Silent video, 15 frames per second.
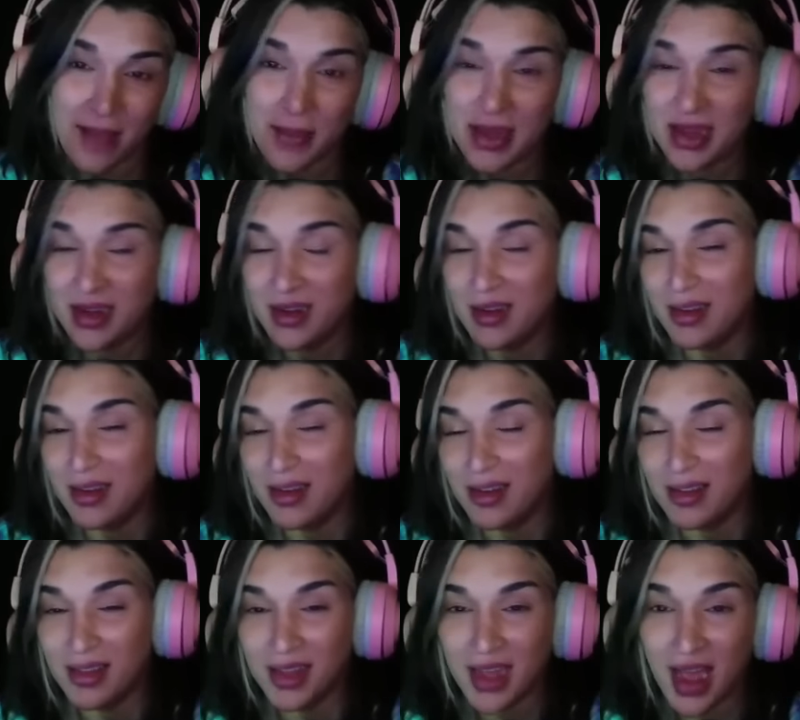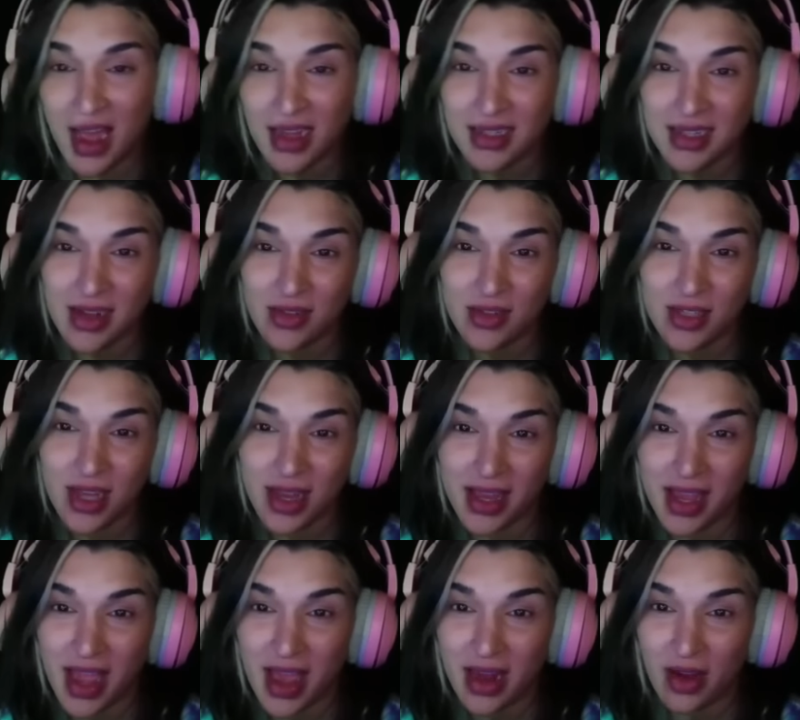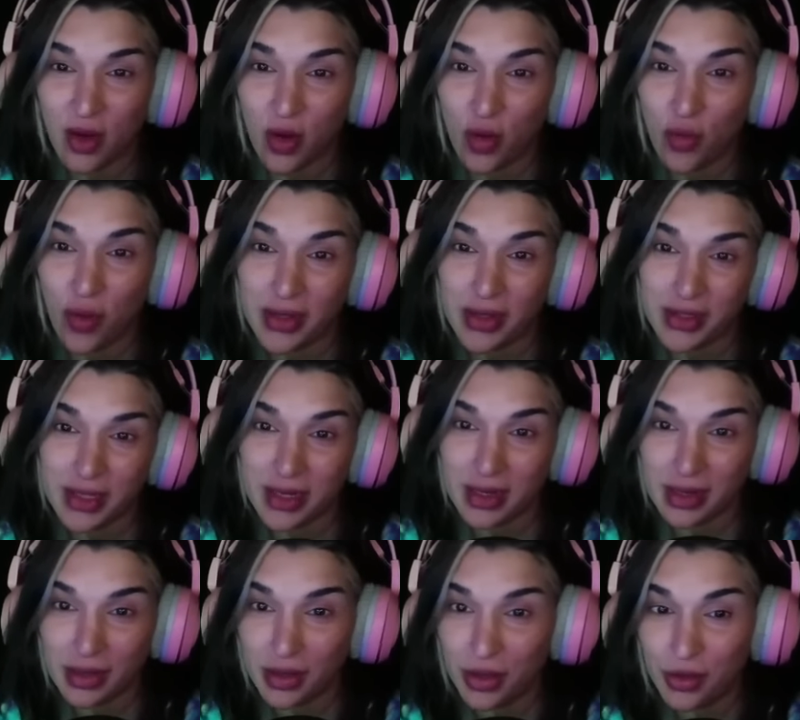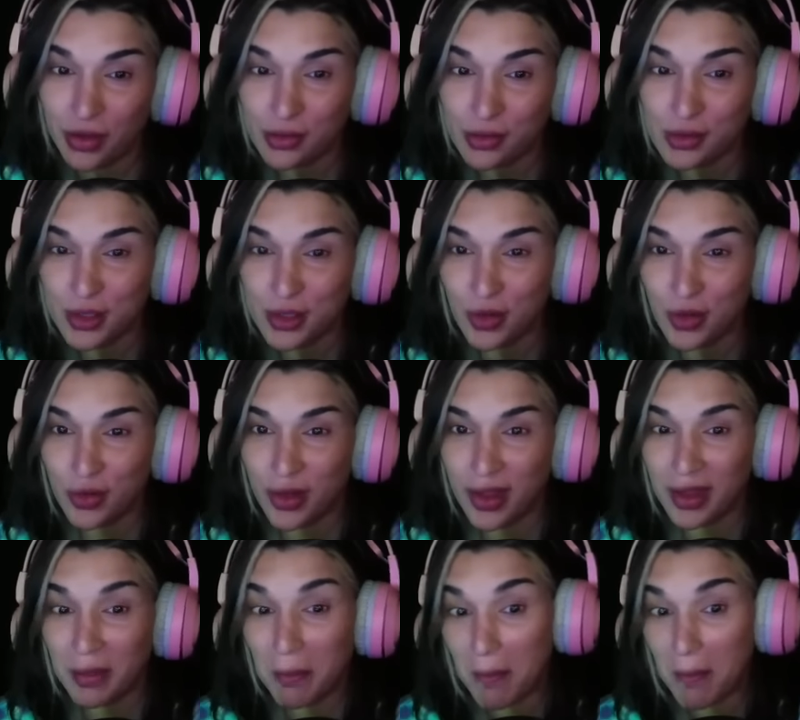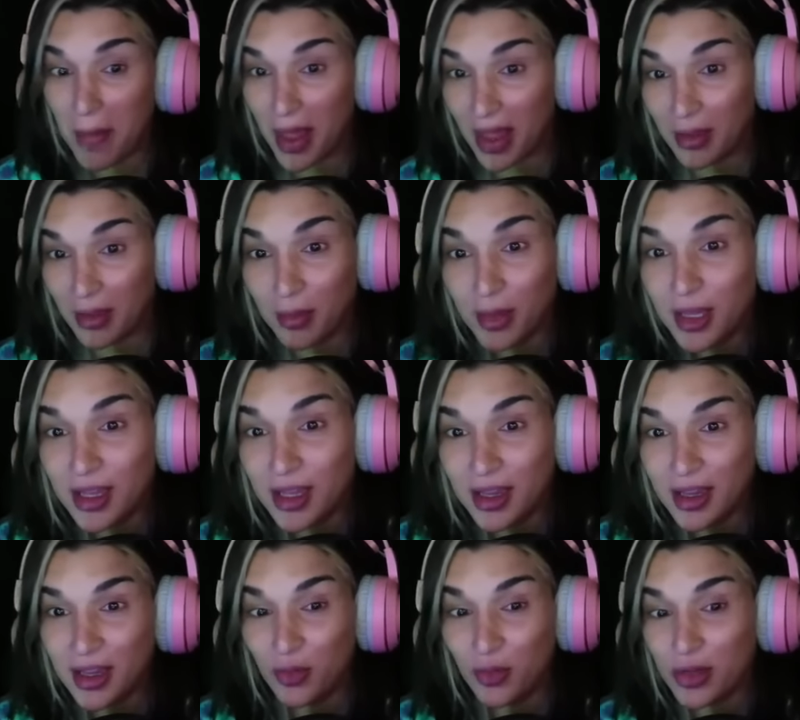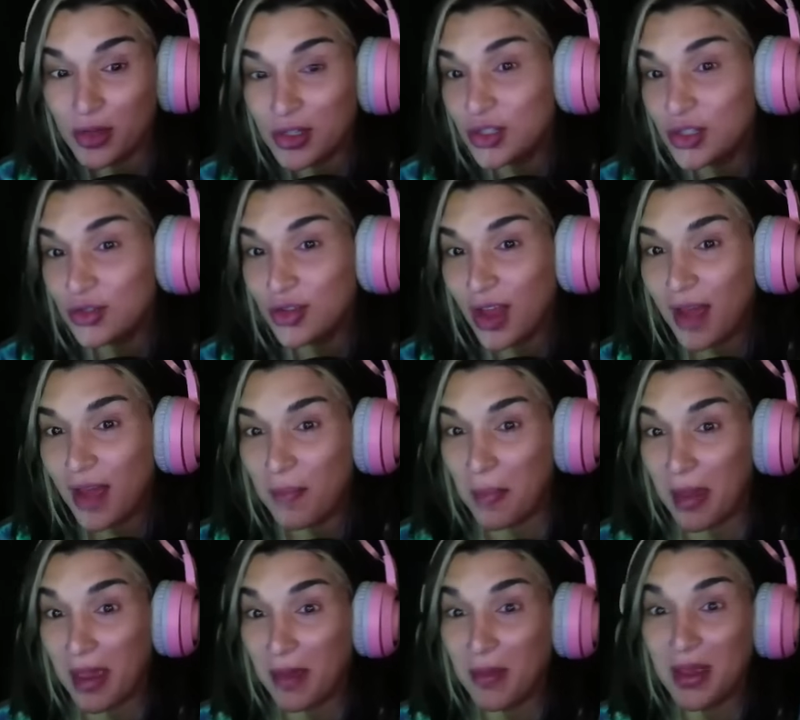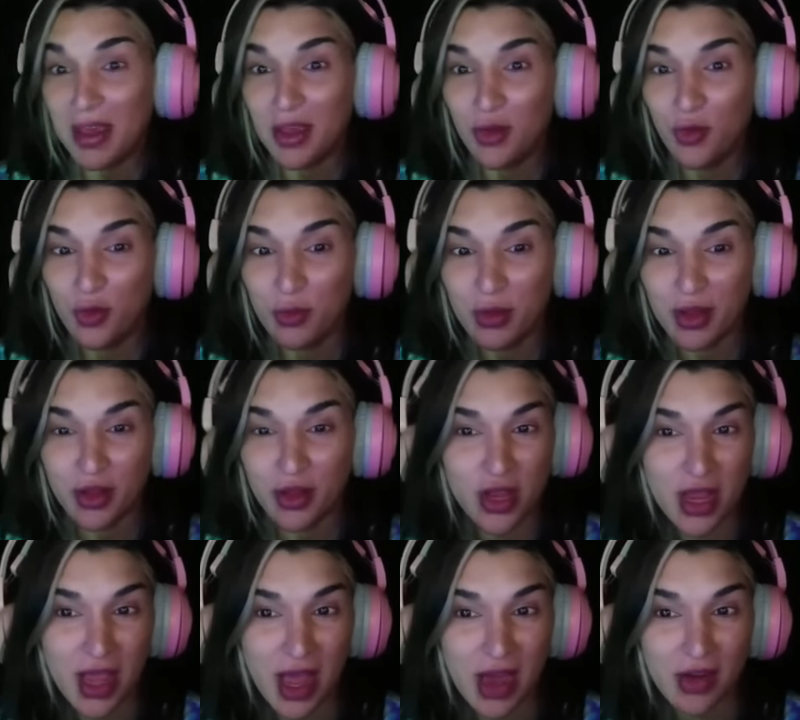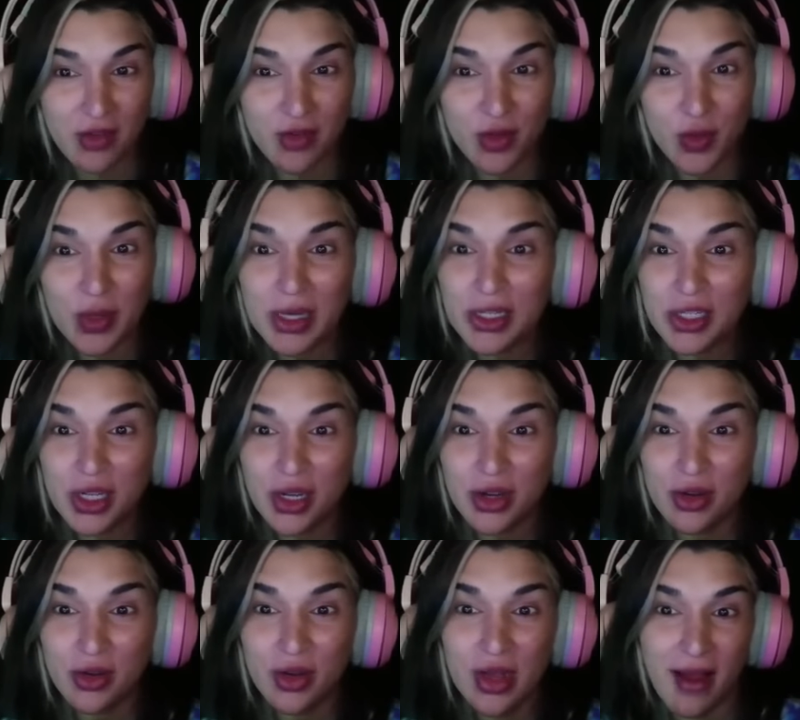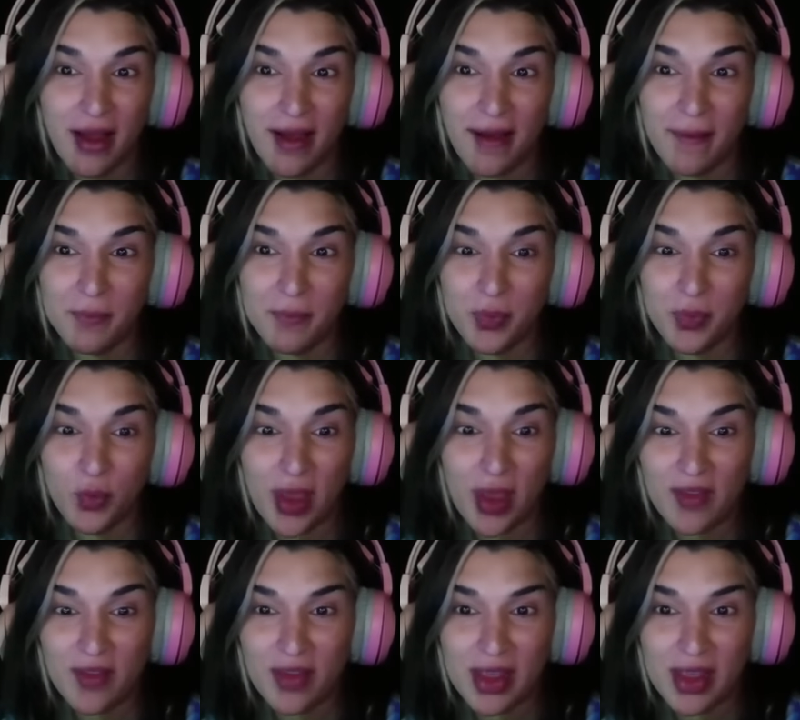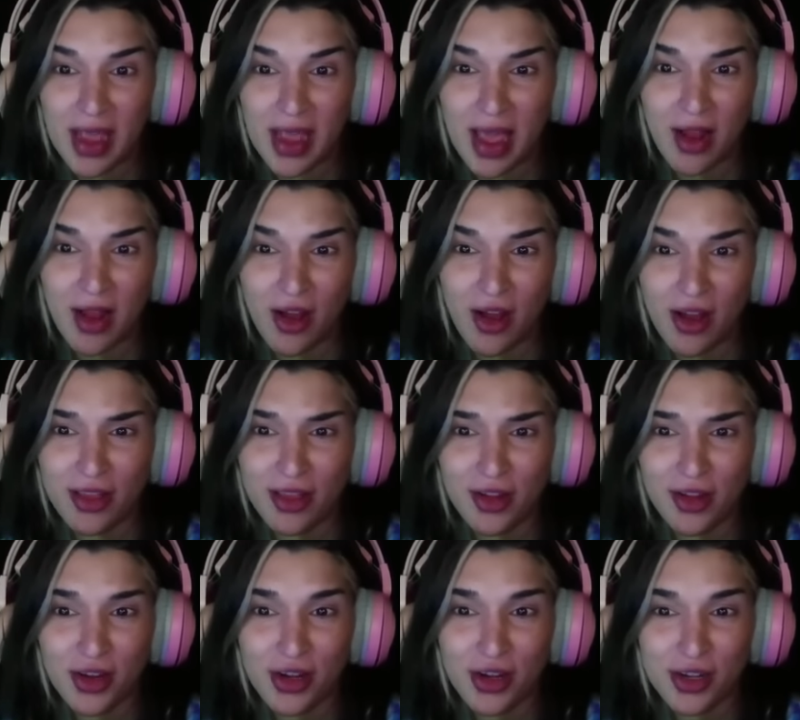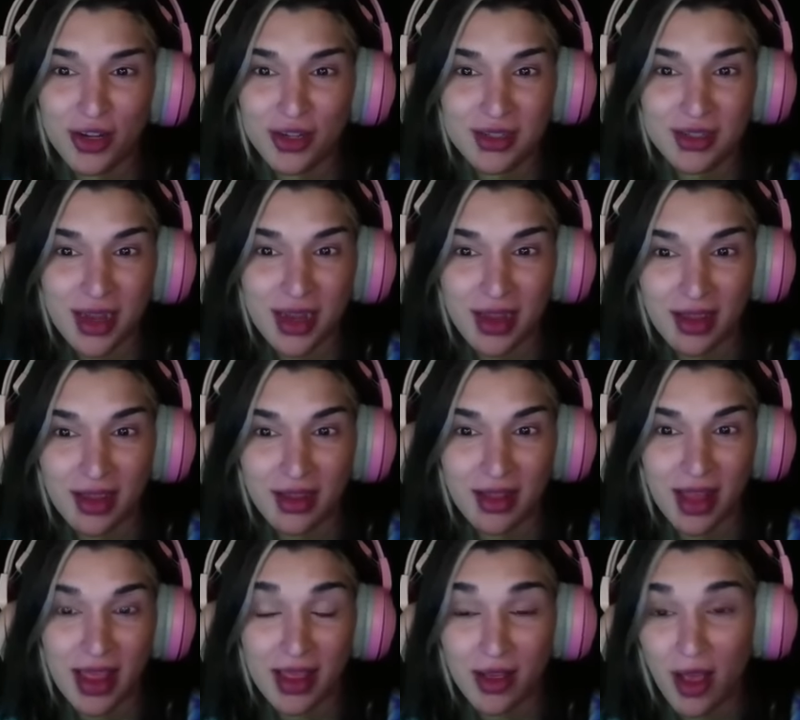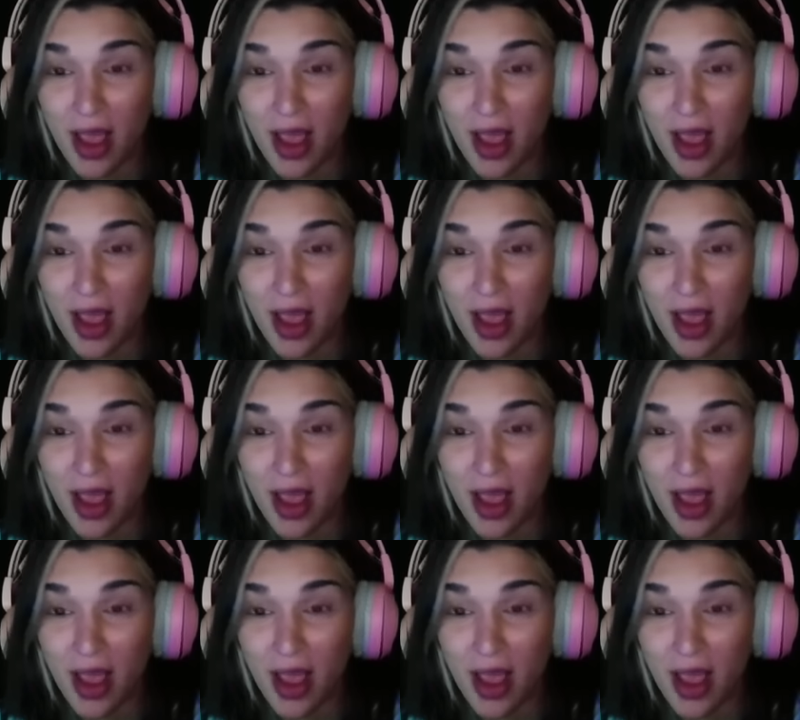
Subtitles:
I mean, the guy sounds like he had a crazy ego, so like maybe he would do that. Maybe he would be looking out of the window, waving at onlookers, like,